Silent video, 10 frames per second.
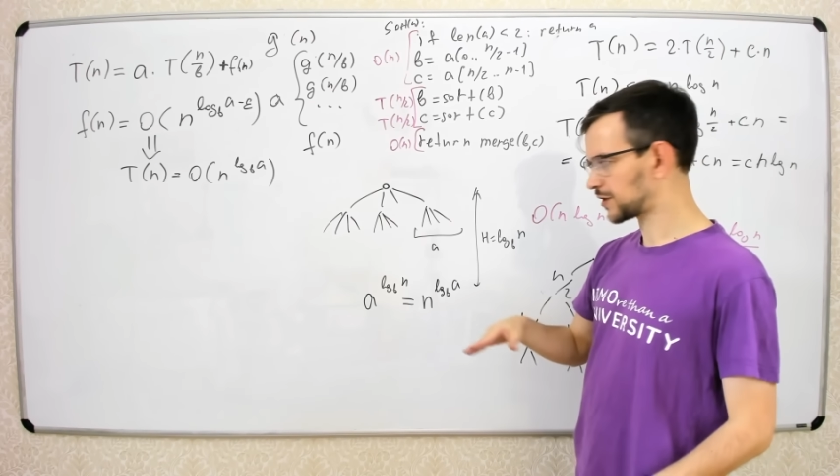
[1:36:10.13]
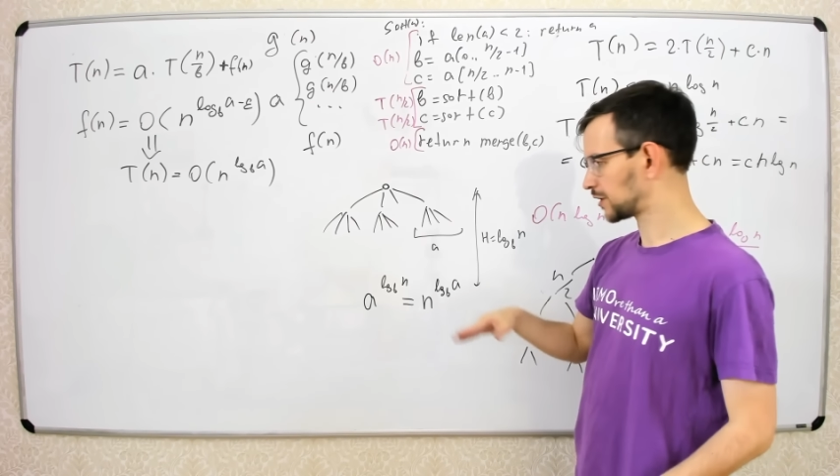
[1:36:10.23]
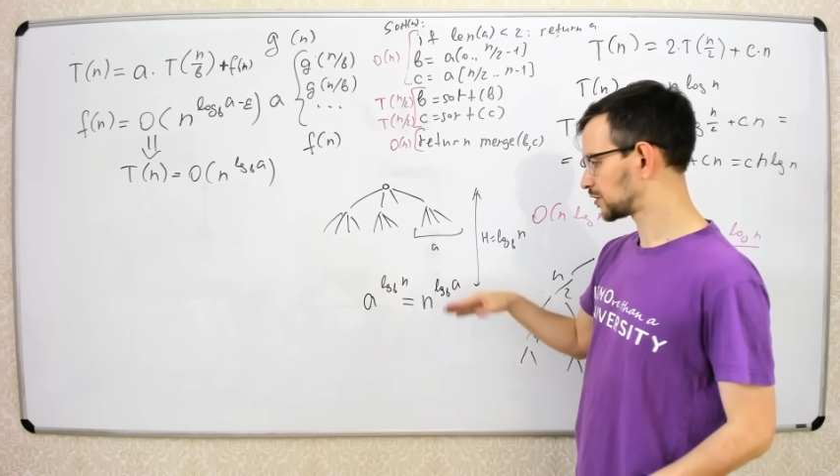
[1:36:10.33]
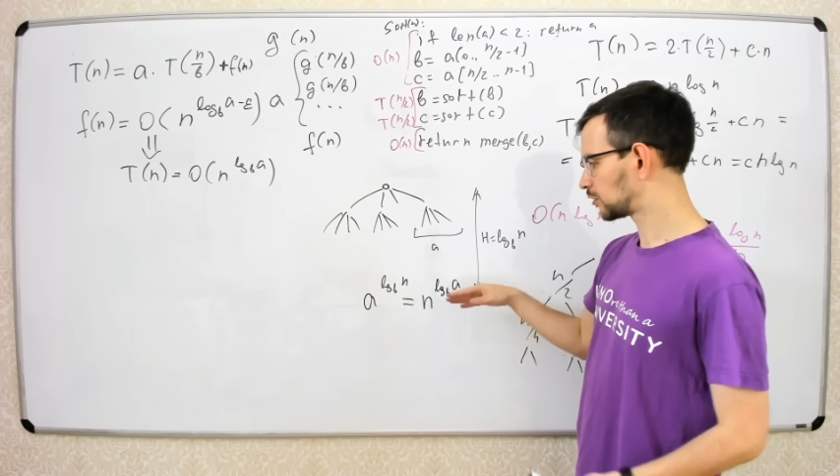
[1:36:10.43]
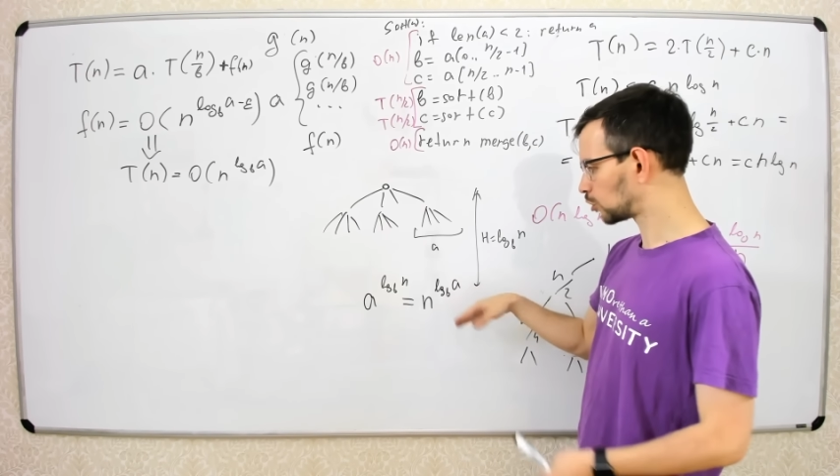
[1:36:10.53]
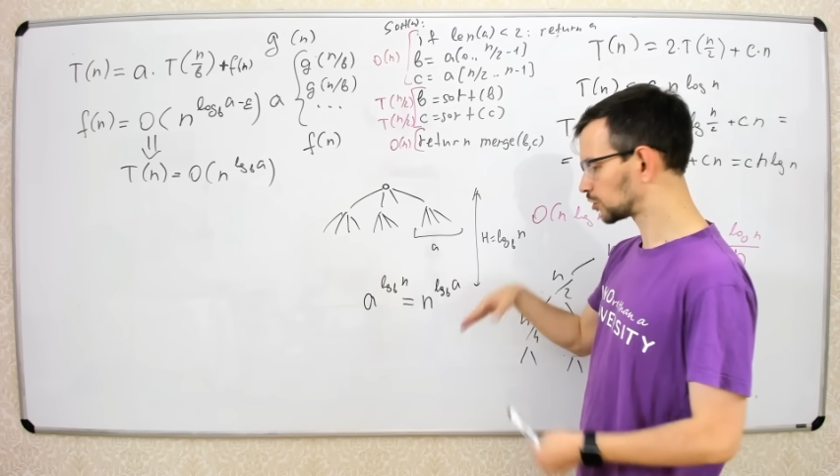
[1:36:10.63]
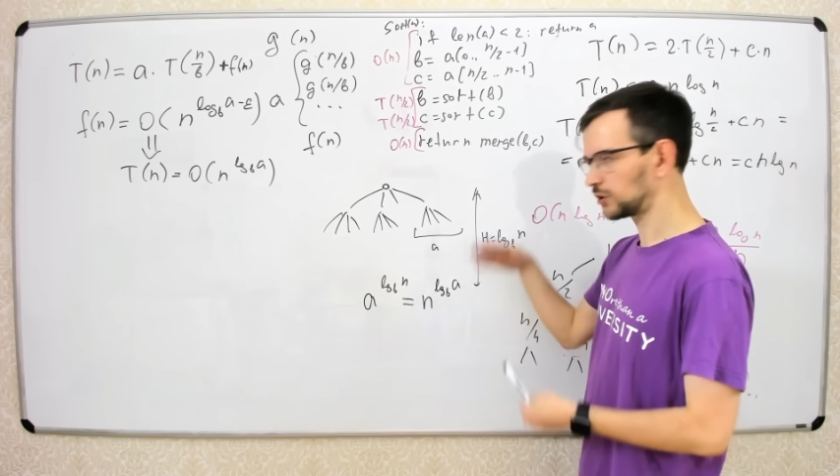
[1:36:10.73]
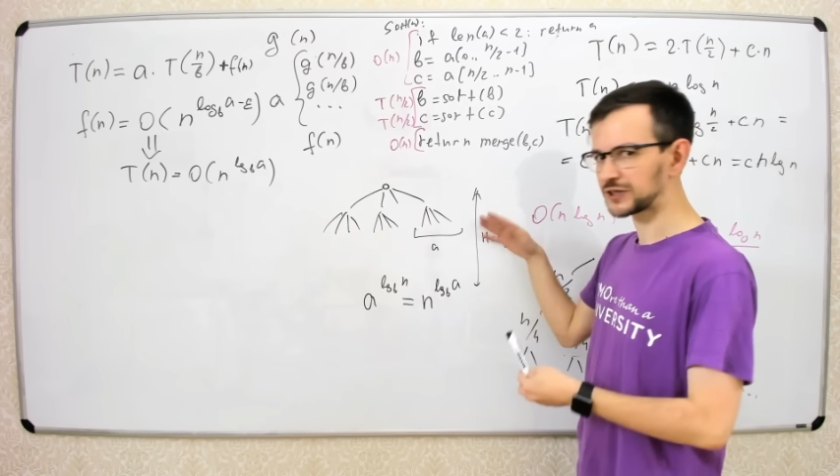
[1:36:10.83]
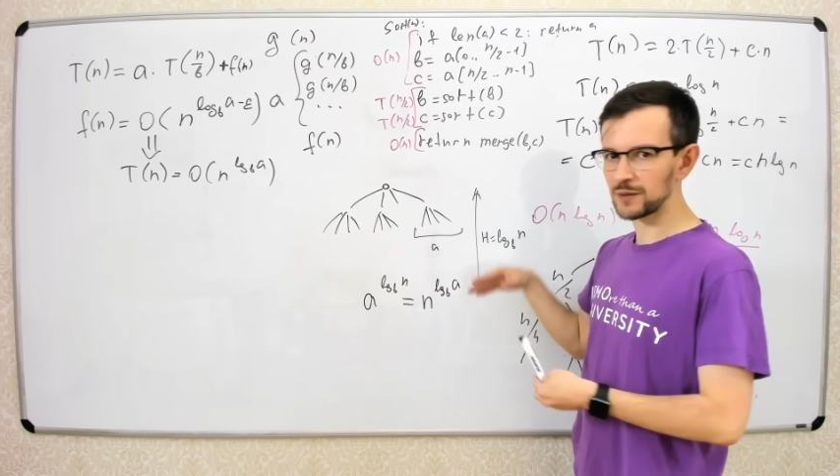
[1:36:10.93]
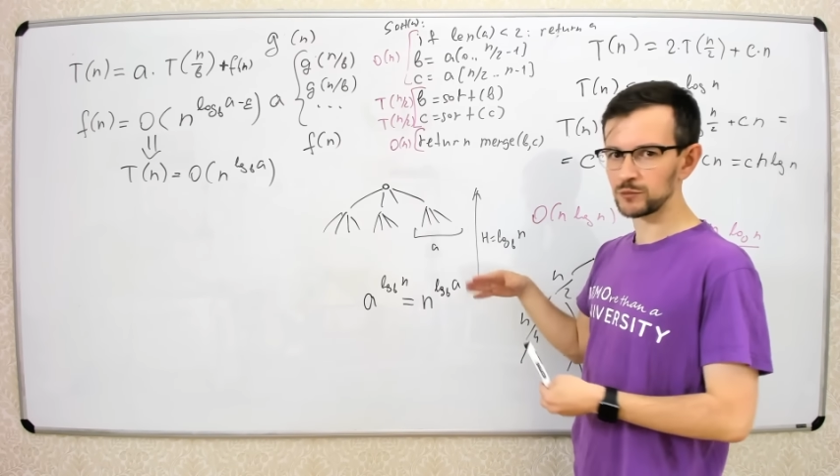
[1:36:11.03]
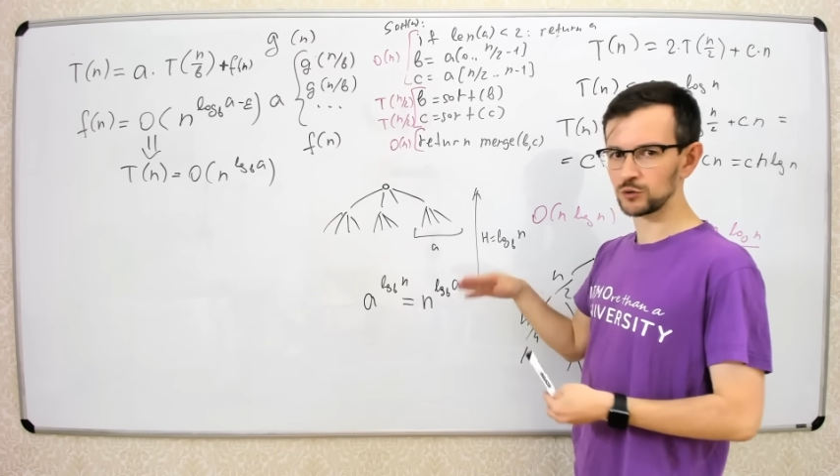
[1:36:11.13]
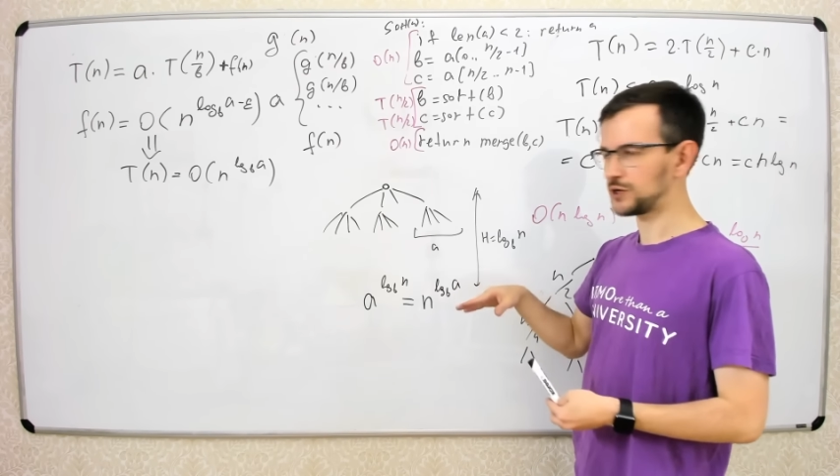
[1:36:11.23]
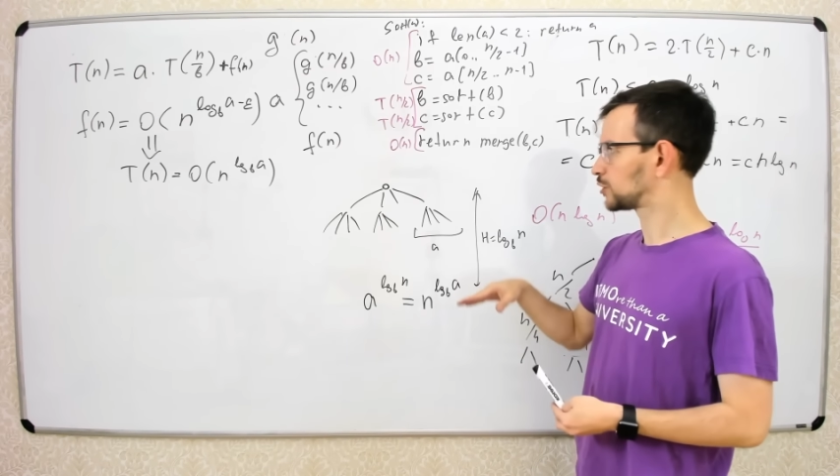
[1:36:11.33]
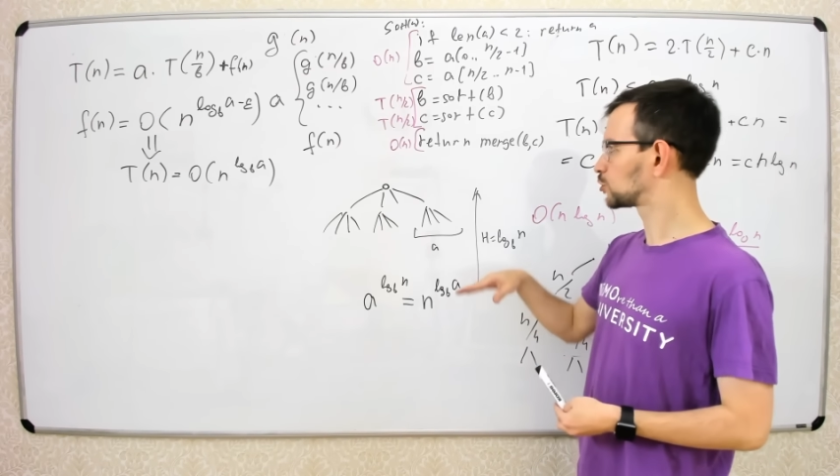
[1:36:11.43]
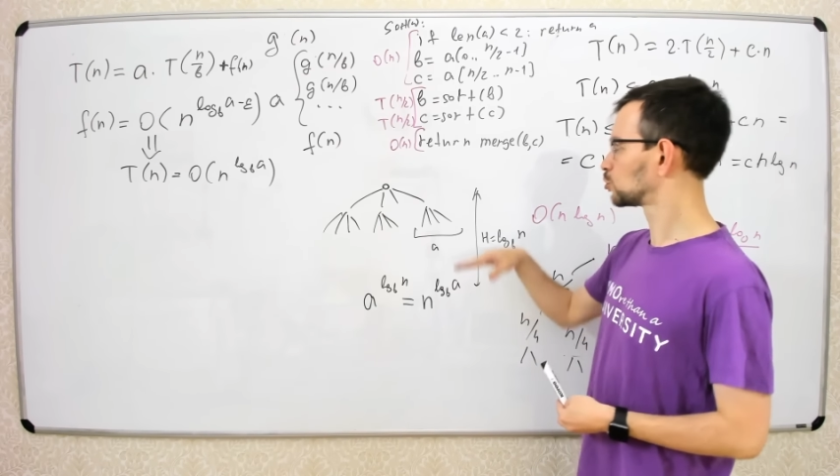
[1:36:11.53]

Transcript: than the total time you need